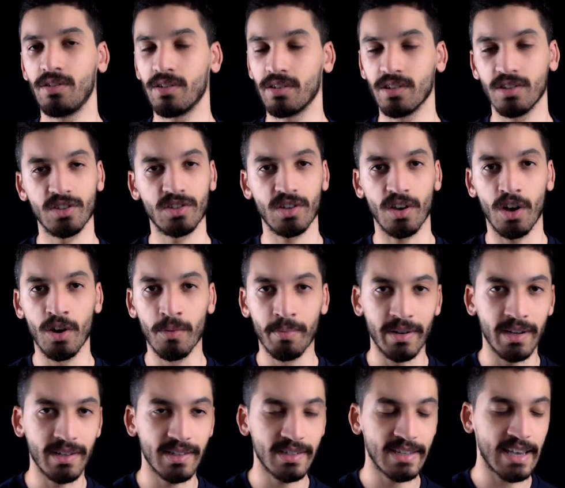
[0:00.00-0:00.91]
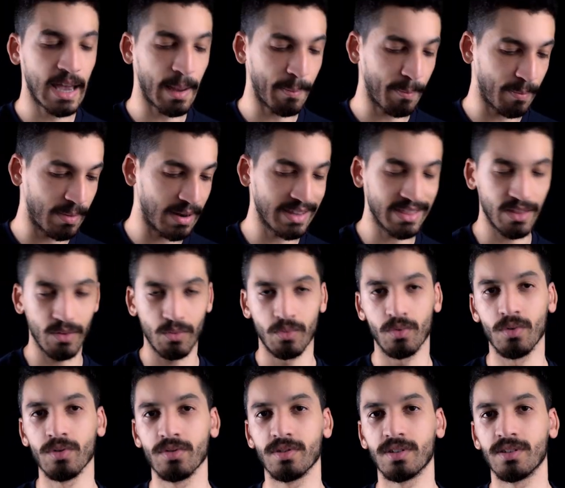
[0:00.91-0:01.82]
you can just open the tap, let the
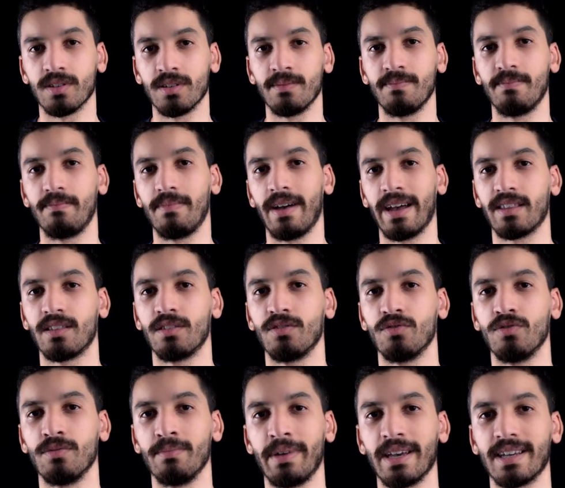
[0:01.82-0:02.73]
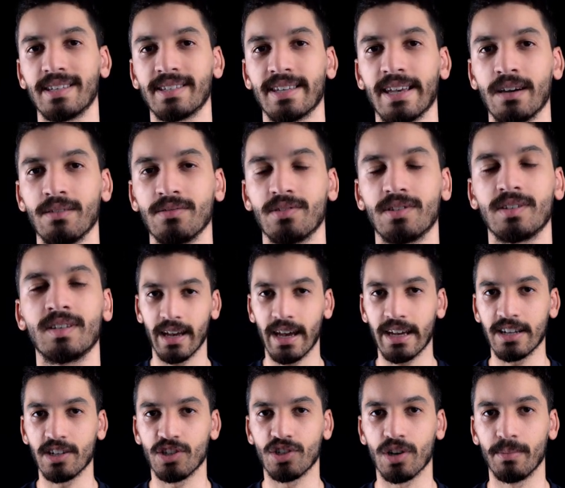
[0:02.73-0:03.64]
water ethanol mix out,
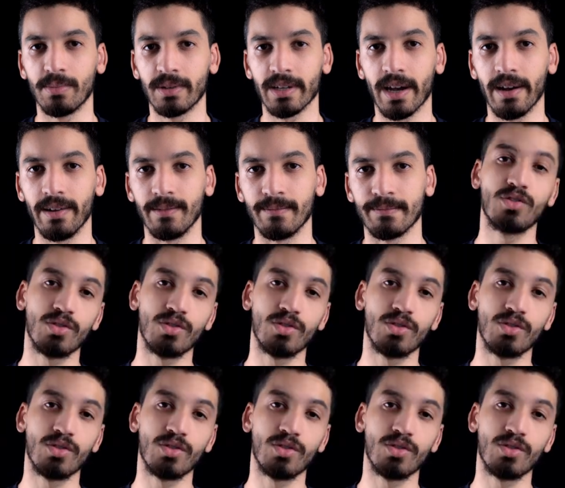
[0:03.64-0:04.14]
and job done.